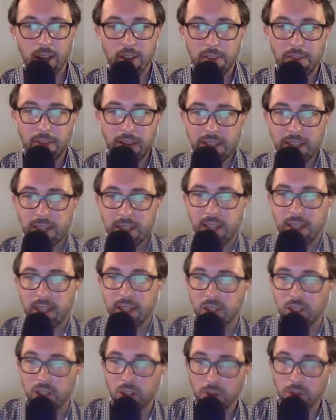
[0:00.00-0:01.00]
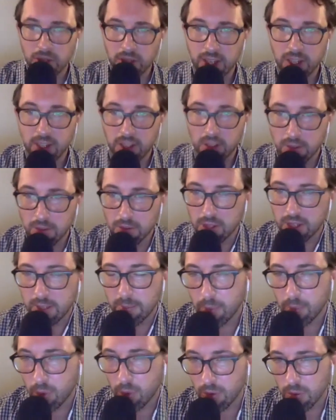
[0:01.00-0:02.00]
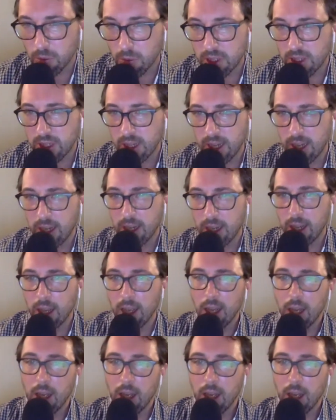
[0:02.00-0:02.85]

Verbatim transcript: phytate is so singularly important with zinc.